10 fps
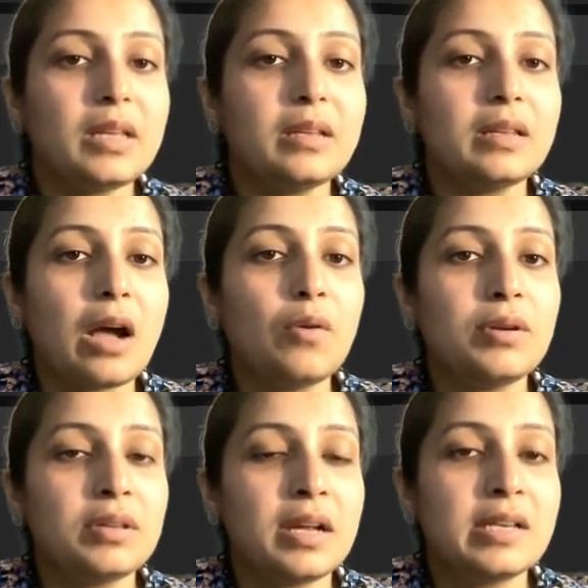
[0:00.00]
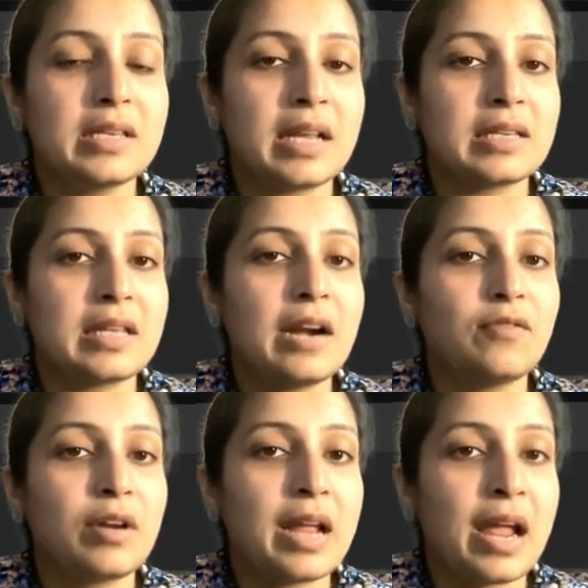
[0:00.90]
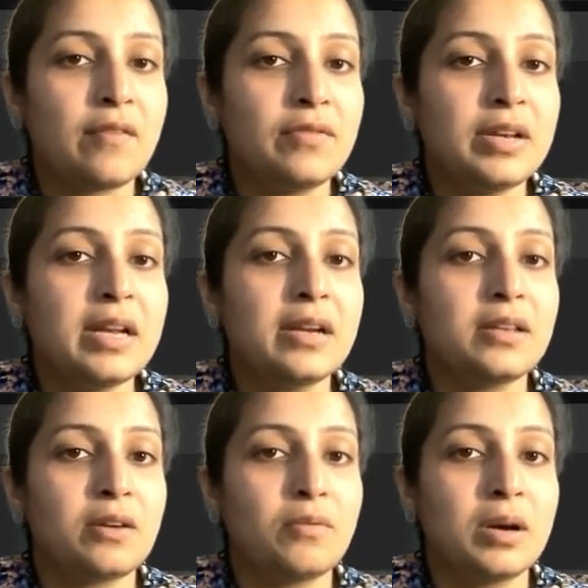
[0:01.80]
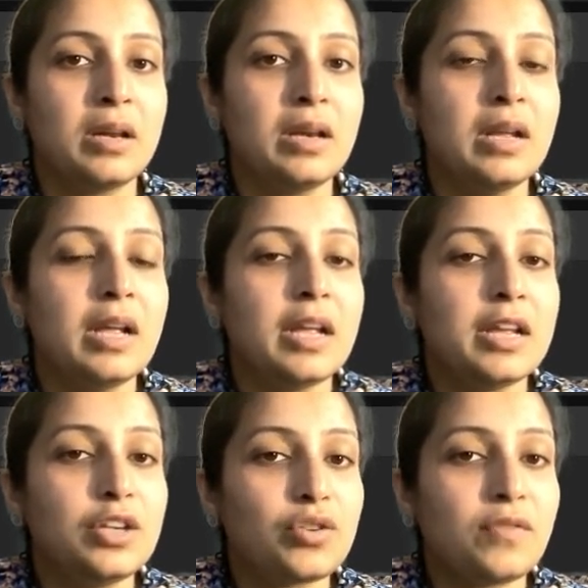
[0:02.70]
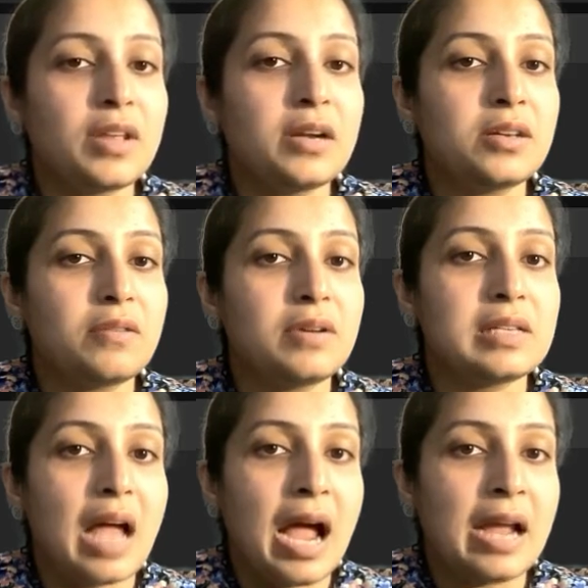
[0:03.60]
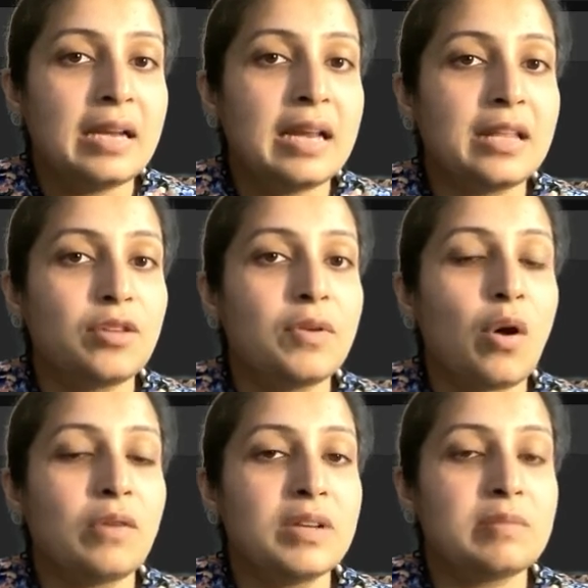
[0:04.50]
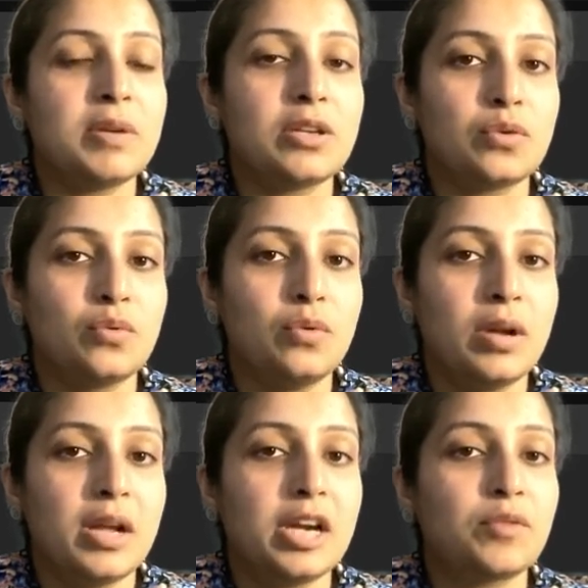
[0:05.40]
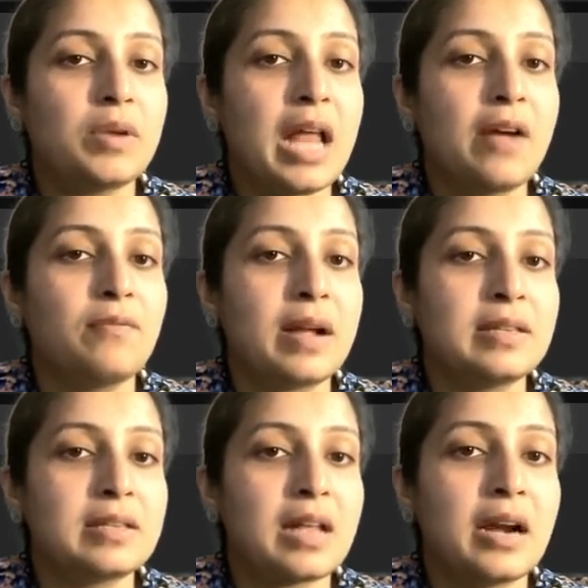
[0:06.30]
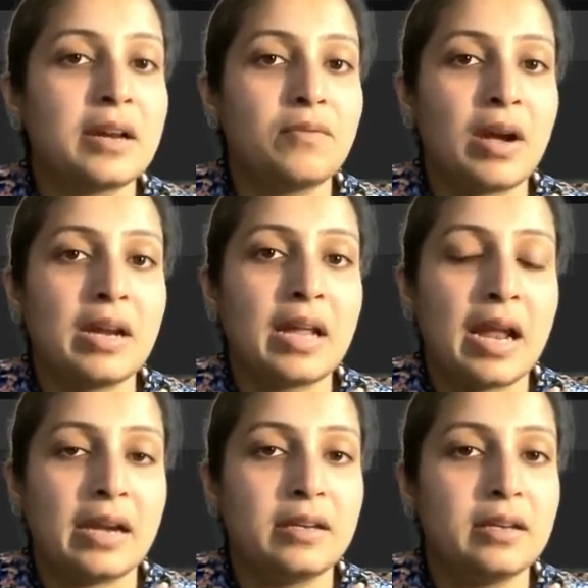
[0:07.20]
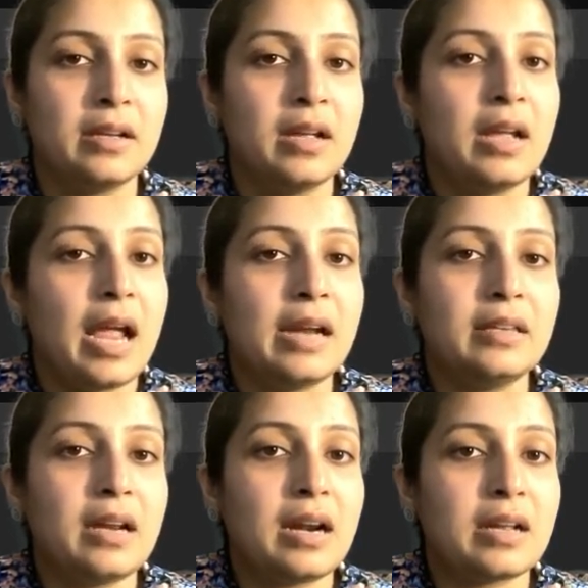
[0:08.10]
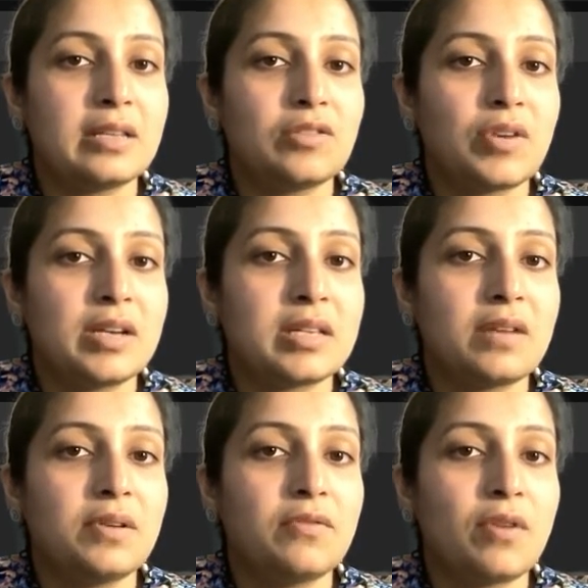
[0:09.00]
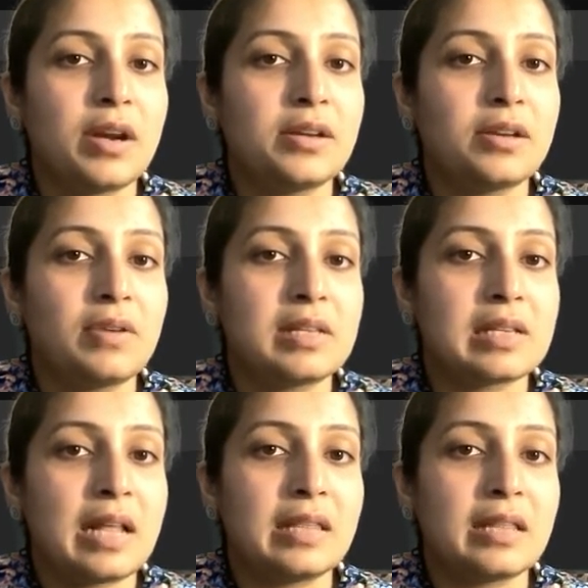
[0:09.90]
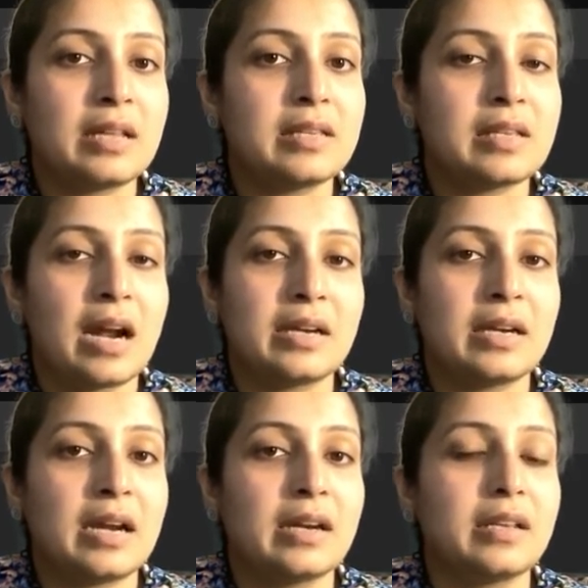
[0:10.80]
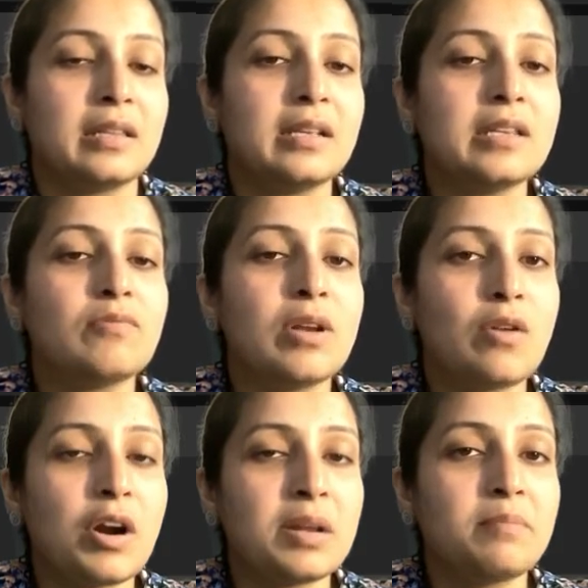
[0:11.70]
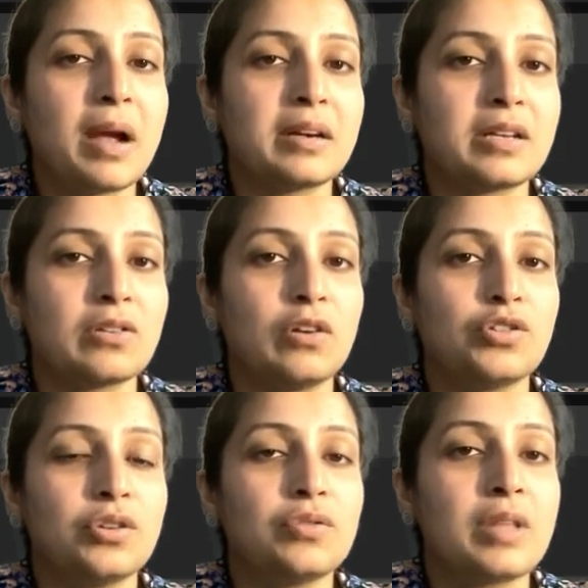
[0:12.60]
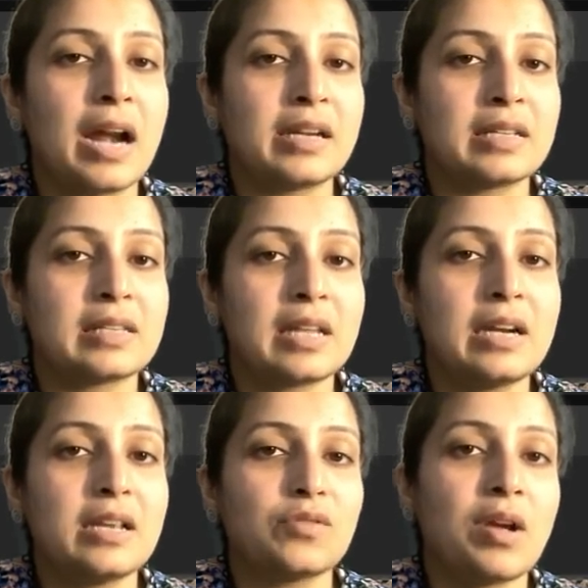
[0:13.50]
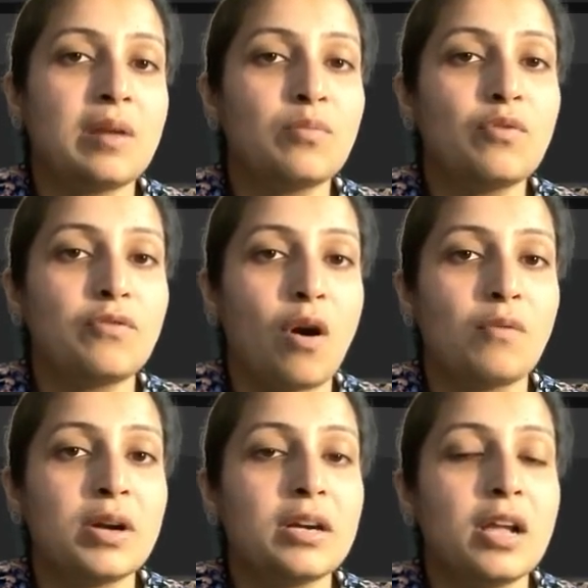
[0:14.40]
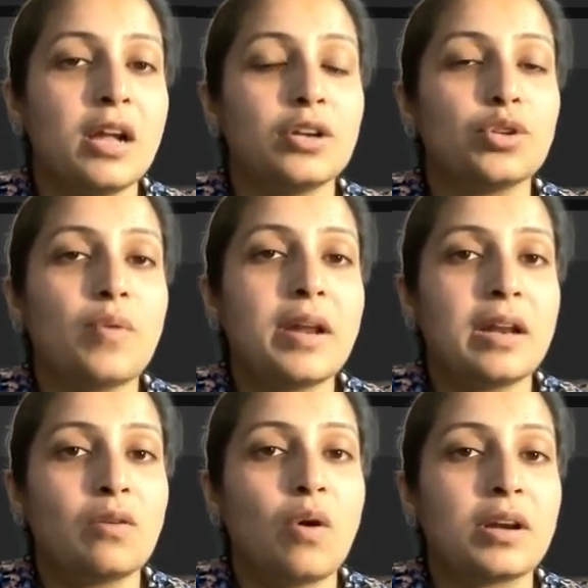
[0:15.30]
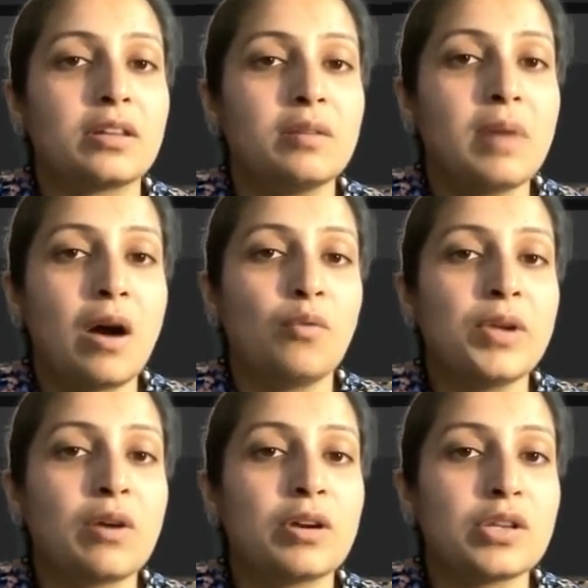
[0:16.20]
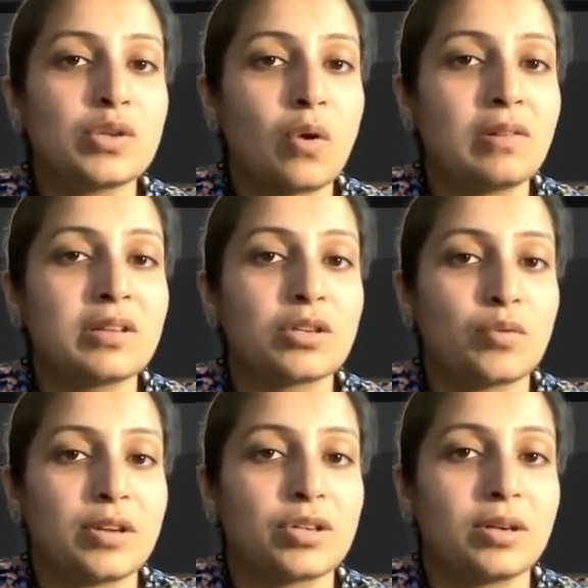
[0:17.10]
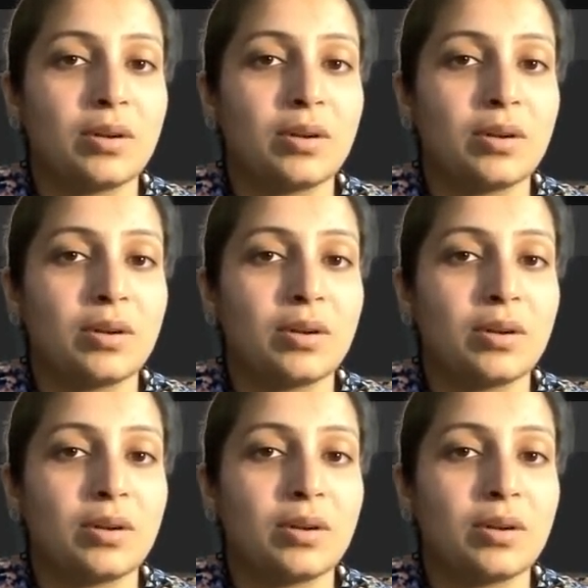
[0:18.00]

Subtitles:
Now it says that for every interval, each of the intervals I length will always be 2. It will have one start and one end. And there are constraints given for intervals length and start and end. These will not impact our solution to that extent. So I'll move forward to our algorithm, how we are going to solve this question.